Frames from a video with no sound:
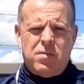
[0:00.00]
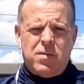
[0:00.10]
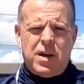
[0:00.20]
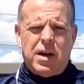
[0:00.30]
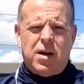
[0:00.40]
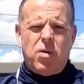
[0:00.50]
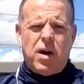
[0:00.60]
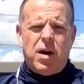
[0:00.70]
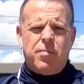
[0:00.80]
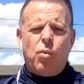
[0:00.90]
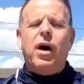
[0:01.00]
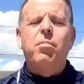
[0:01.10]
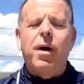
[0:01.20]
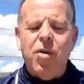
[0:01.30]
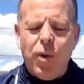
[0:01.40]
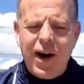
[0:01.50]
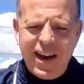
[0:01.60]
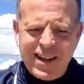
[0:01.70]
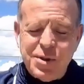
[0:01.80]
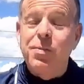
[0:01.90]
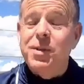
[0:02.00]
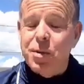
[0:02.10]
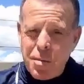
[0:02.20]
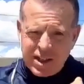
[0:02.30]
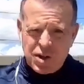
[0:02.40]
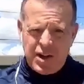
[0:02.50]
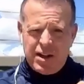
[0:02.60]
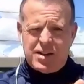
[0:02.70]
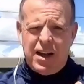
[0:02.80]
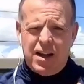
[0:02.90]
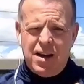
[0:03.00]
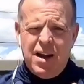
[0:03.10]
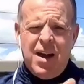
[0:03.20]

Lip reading: Yeah. Okay. Well, and by the way, you mentioned Dale Talent.